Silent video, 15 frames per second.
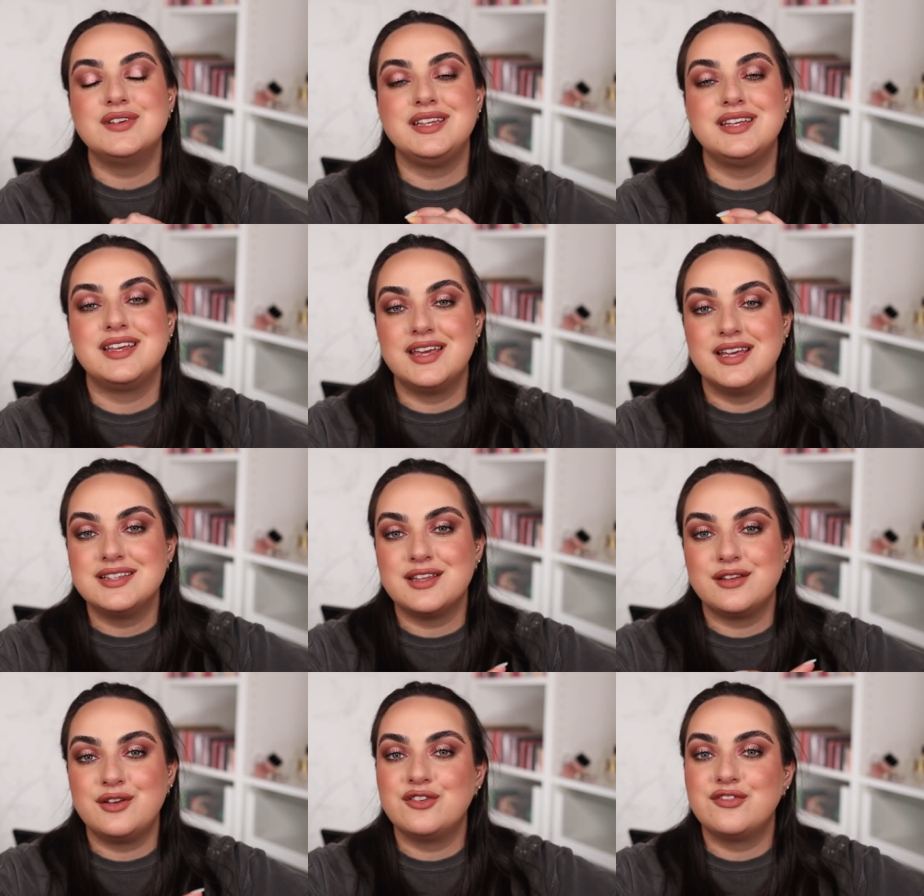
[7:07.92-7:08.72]
any kids
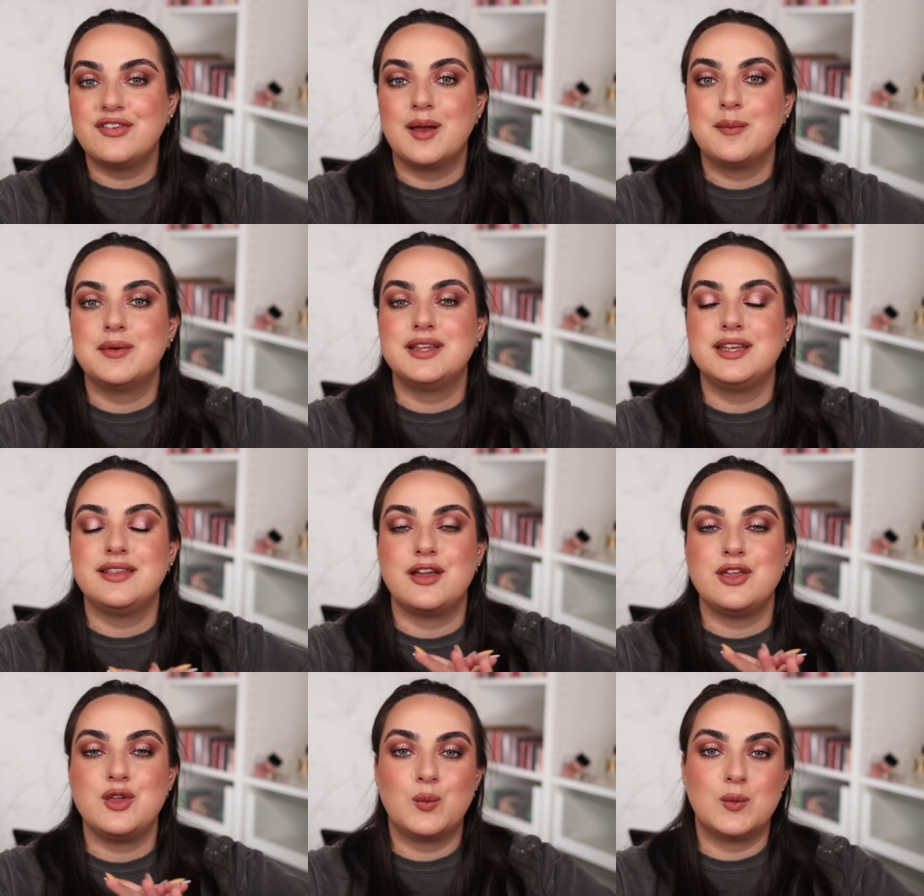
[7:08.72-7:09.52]
in your family
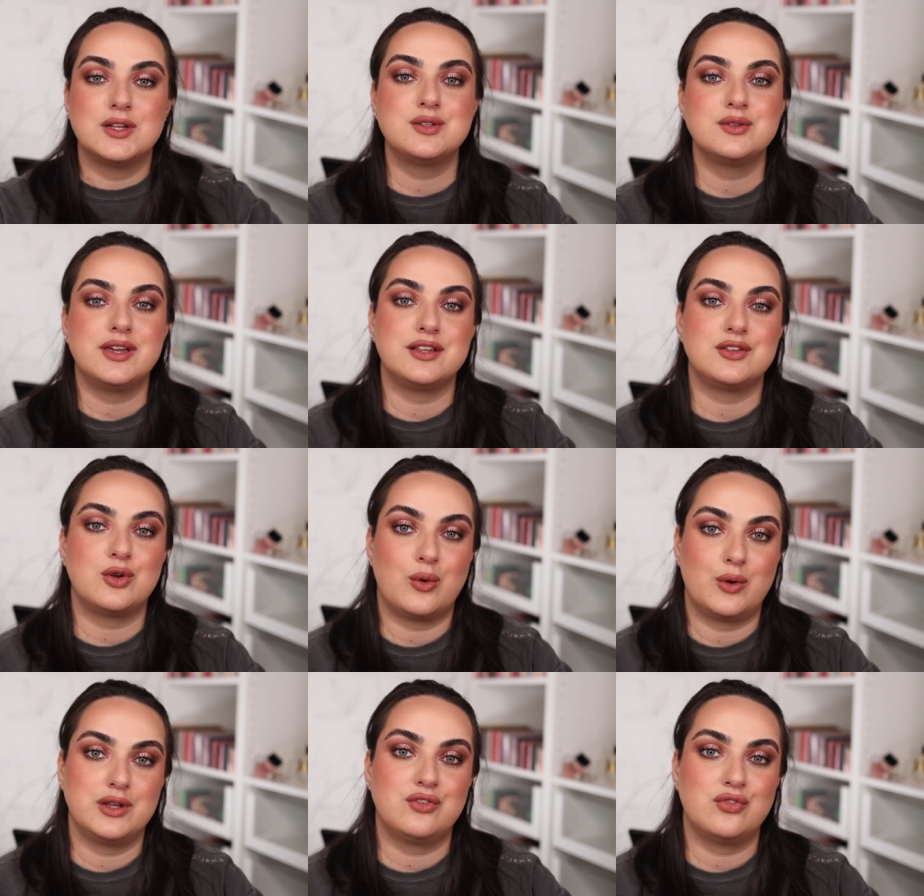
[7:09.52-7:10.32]
that you want to get
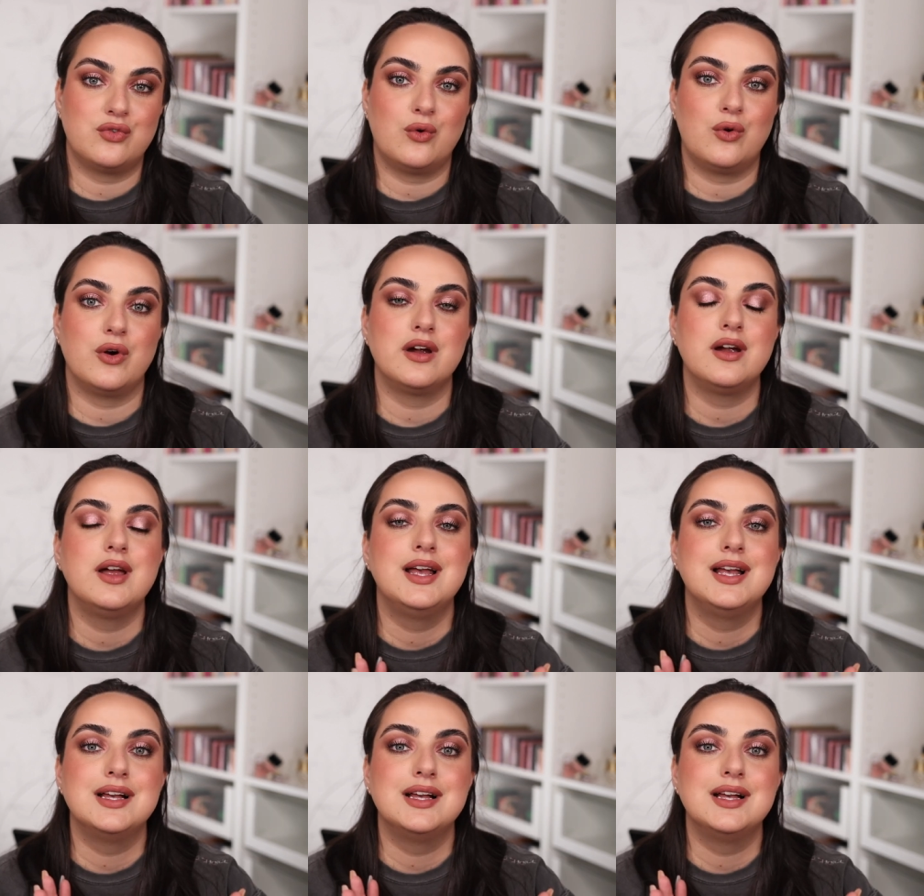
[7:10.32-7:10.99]
toys for